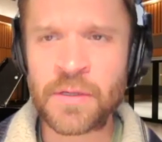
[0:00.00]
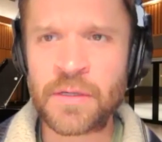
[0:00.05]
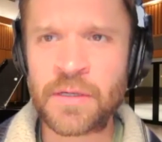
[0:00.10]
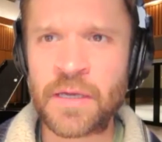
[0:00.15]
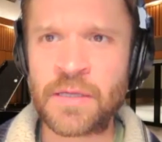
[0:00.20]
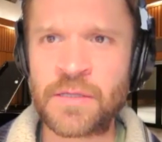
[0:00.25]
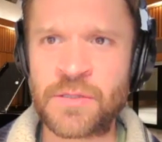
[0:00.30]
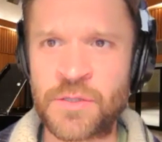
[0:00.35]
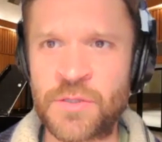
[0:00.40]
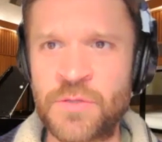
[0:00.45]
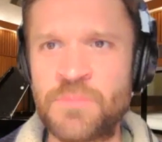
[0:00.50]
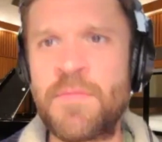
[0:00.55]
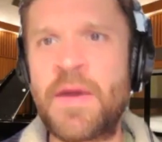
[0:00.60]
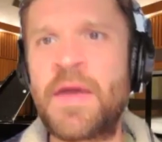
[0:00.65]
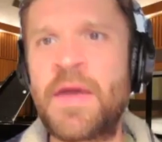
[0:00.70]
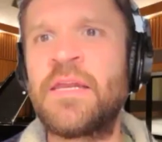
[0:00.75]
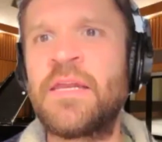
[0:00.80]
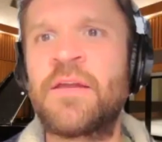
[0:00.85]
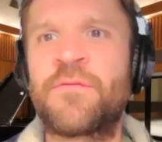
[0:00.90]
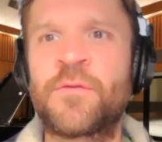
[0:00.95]

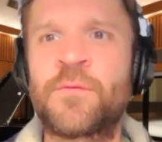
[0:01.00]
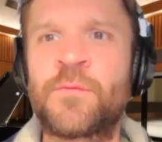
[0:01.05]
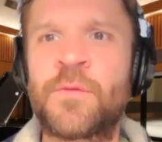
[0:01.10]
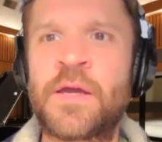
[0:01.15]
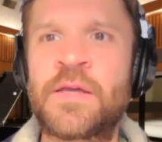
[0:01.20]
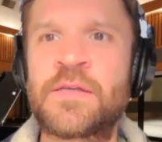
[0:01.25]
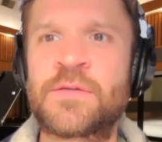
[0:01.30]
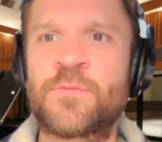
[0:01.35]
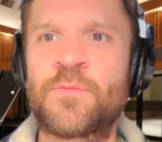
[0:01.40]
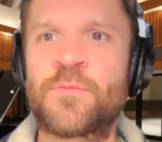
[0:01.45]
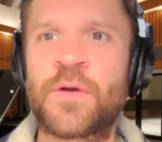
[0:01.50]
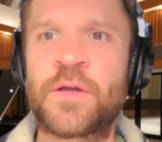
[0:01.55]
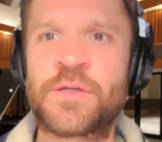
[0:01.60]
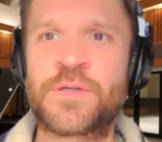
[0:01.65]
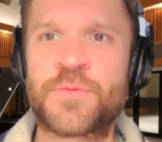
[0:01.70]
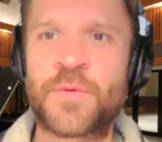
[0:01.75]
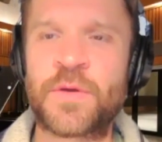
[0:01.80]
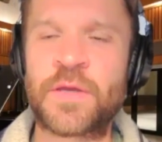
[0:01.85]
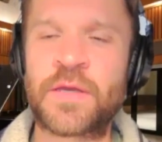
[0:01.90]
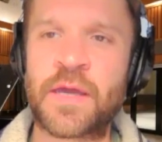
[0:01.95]
many different ways in
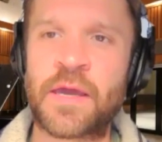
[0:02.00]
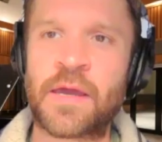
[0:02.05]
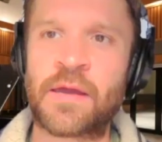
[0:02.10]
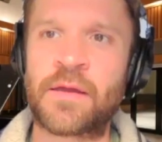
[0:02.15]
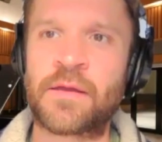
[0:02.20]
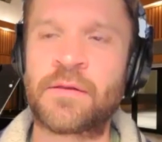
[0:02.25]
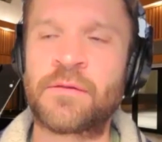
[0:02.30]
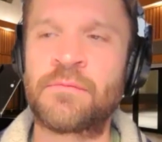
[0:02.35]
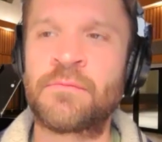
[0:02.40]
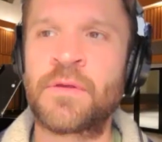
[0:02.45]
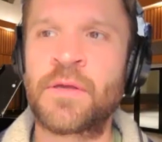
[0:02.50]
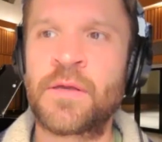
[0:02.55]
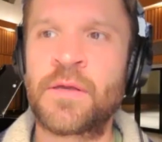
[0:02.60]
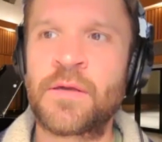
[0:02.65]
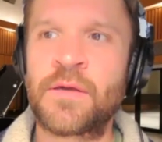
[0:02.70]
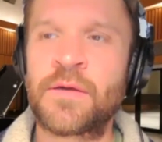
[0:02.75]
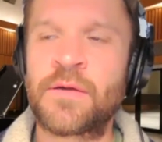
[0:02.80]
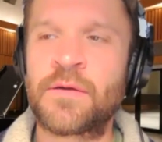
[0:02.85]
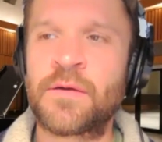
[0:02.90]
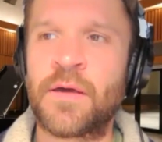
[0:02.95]
which we can
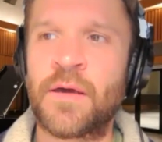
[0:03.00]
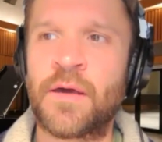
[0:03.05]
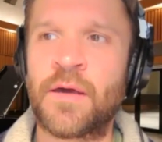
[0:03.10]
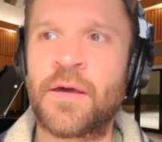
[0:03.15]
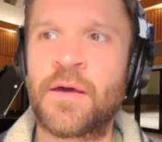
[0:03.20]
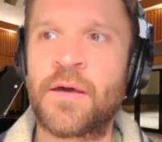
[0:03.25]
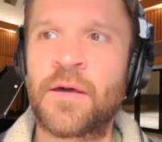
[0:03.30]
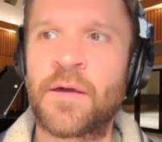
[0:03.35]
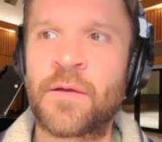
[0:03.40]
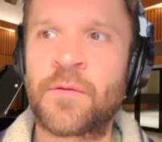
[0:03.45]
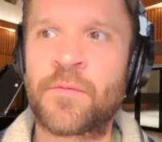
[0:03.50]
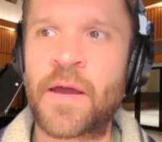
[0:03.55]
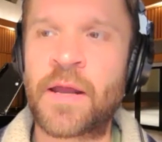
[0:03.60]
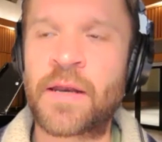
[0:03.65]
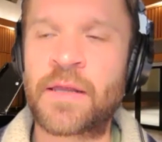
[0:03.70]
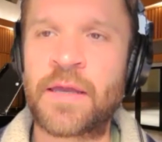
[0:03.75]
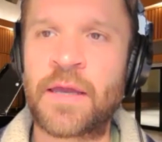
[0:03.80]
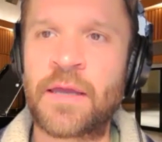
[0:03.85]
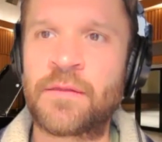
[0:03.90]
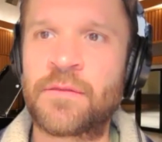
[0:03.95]

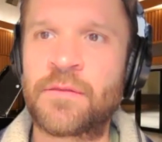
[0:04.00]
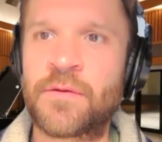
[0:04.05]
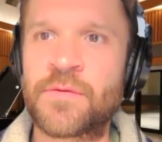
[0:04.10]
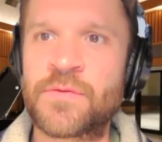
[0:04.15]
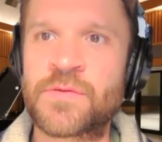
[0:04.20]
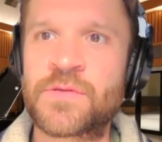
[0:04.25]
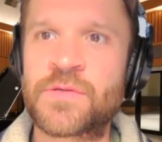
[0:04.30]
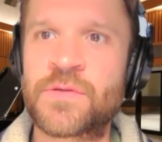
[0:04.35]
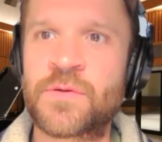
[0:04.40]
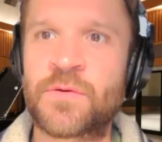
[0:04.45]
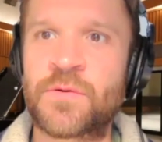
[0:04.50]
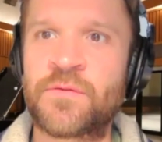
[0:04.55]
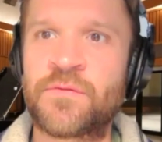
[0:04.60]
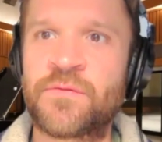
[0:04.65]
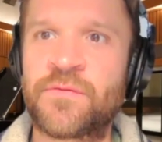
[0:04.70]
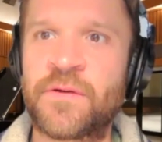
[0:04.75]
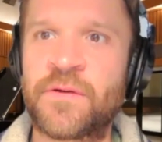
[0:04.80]
eradicate those sort of